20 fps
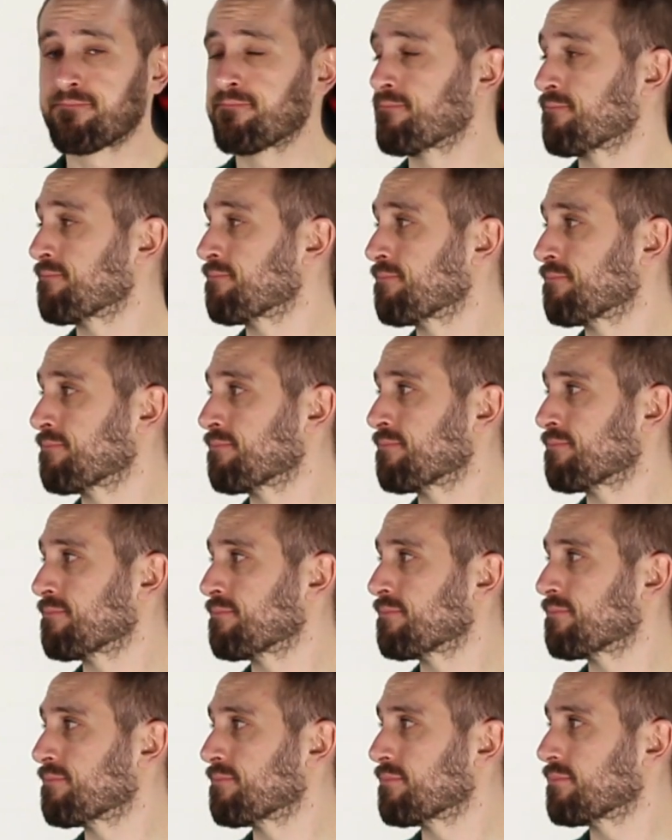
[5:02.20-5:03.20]

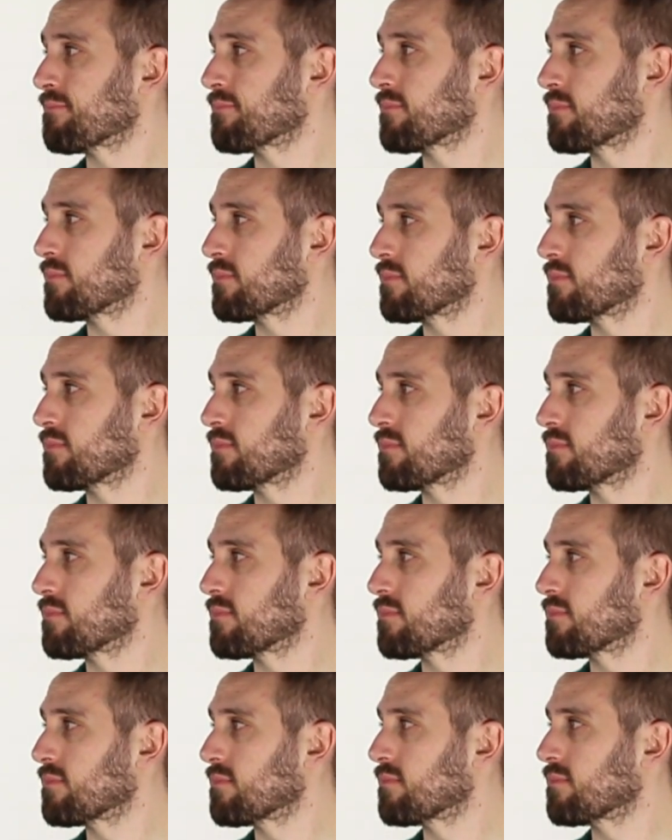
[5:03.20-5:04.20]

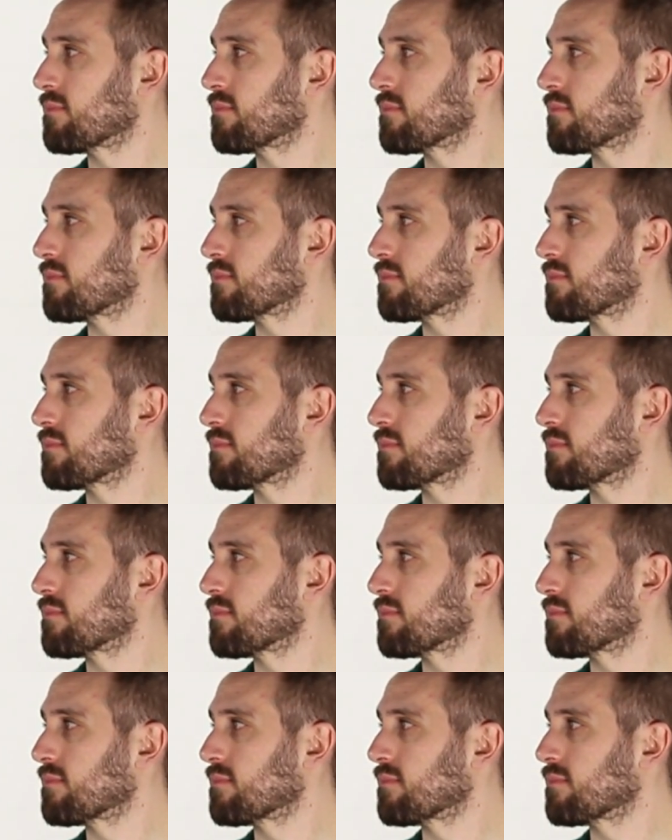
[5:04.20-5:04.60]
(silent)